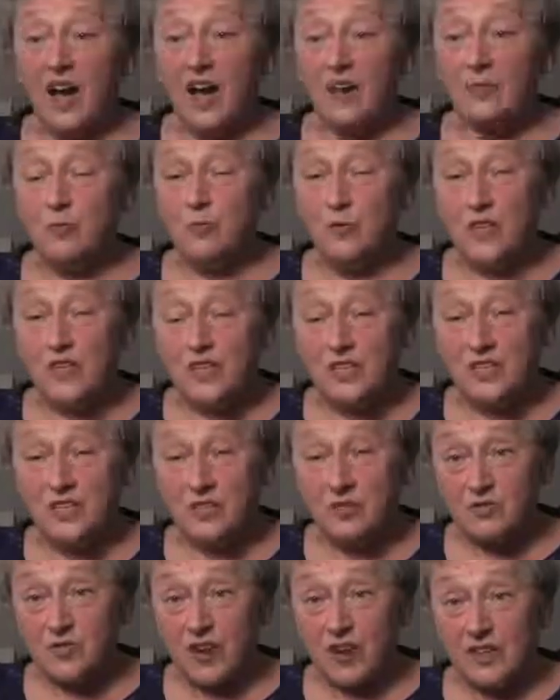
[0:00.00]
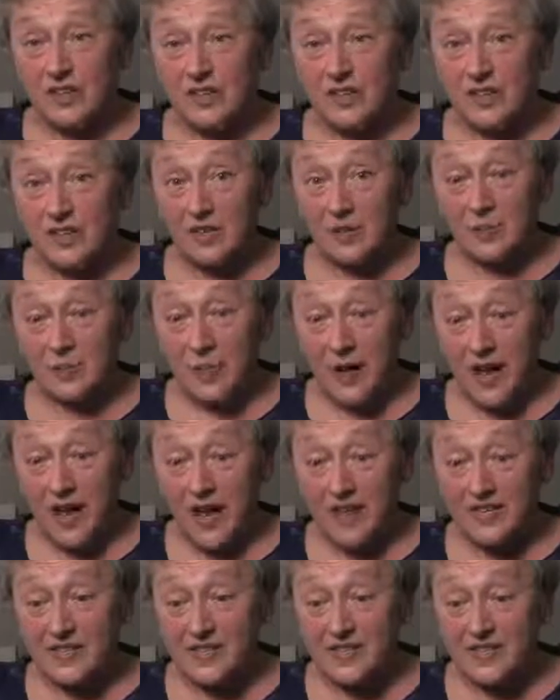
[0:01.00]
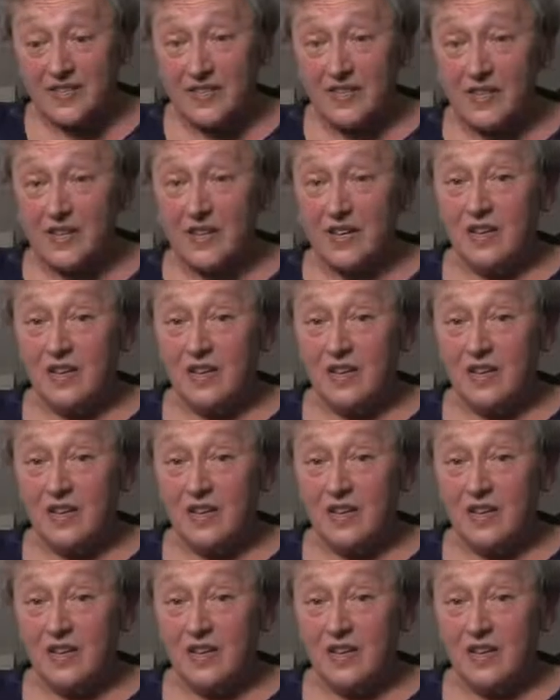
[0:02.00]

I reconstruct the past